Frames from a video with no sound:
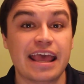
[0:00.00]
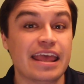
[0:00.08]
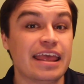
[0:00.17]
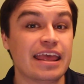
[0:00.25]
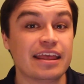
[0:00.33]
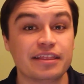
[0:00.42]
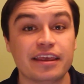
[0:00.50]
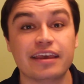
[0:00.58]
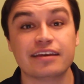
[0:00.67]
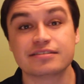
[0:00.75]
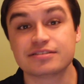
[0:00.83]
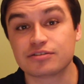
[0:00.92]
in the
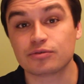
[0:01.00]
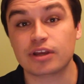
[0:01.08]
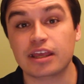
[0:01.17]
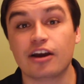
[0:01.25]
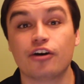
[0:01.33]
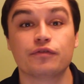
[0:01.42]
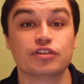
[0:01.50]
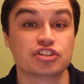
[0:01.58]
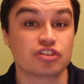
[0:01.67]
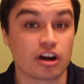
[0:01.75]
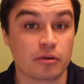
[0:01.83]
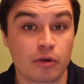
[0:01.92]
history of the
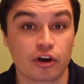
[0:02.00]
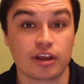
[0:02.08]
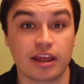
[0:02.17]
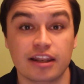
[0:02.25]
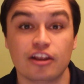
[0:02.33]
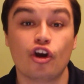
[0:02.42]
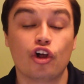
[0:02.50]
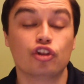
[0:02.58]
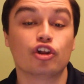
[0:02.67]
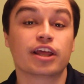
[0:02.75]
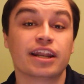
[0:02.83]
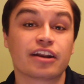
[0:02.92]
stock market,
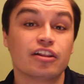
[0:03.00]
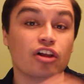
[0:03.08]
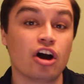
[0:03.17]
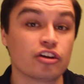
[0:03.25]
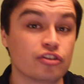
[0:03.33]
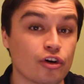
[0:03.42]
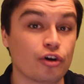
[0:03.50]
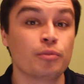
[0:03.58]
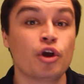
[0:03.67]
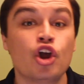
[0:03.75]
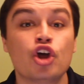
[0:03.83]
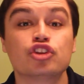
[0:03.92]
looking at a long
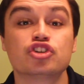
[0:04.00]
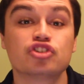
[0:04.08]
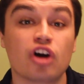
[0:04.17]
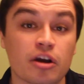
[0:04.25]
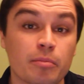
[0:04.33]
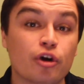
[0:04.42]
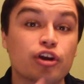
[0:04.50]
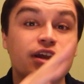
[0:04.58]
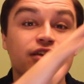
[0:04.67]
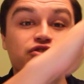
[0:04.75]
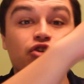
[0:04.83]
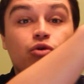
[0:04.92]
term, the stock market
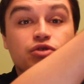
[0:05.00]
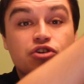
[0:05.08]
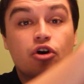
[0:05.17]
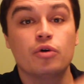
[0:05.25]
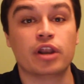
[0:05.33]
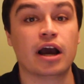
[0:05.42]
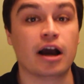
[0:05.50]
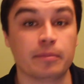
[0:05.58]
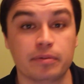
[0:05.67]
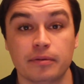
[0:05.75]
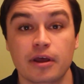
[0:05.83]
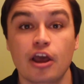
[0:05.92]
is always going
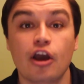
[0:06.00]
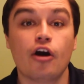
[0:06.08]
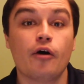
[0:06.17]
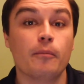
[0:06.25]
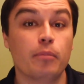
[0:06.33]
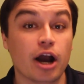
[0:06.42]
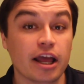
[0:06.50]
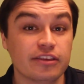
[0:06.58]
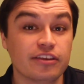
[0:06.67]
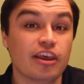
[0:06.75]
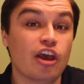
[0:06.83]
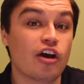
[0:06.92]
up.
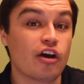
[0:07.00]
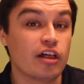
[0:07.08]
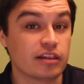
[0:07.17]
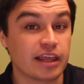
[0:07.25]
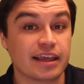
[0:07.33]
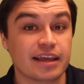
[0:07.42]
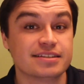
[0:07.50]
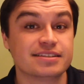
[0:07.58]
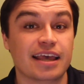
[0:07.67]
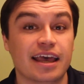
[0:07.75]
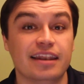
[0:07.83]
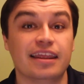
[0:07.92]
But like I
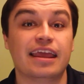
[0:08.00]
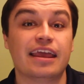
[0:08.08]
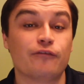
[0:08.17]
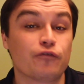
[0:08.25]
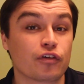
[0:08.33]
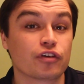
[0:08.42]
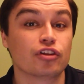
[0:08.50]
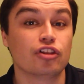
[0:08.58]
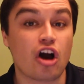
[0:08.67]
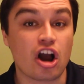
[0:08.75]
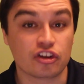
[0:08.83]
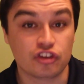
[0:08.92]
said, for the
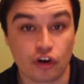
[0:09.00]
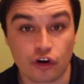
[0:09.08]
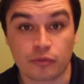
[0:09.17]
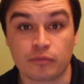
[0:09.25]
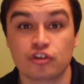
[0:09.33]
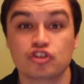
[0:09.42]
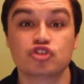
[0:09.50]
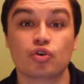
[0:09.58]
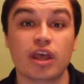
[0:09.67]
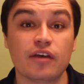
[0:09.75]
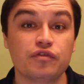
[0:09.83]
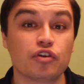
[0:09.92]
long term.
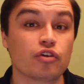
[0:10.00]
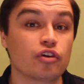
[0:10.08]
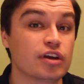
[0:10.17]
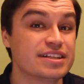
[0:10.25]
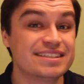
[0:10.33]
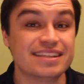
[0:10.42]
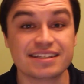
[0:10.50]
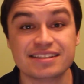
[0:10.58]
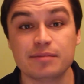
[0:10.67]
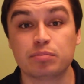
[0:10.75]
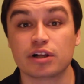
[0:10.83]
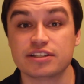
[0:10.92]
So if you're
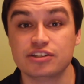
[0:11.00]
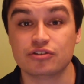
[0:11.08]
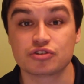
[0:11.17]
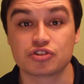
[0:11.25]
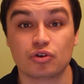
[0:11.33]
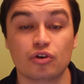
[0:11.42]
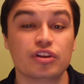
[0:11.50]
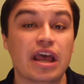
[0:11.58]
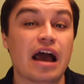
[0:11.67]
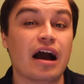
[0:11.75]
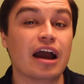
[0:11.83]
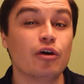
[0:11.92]
60 plus years old,
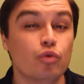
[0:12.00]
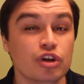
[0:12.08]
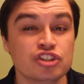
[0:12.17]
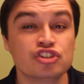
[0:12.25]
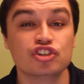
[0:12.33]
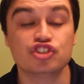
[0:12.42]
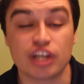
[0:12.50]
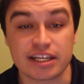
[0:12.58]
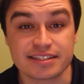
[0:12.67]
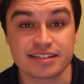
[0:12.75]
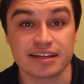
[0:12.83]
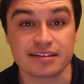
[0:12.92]
I wouldn't
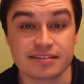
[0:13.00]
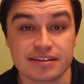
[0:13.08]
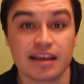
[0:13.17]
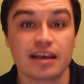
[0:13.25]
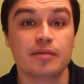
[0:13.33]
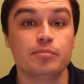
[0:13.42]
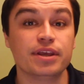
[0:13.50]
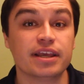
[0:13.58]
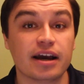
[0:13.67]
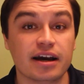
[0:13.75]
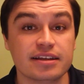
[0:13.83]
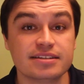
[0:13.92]
suggest this,
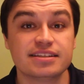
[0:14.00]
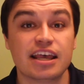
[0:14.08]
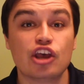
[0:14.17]
because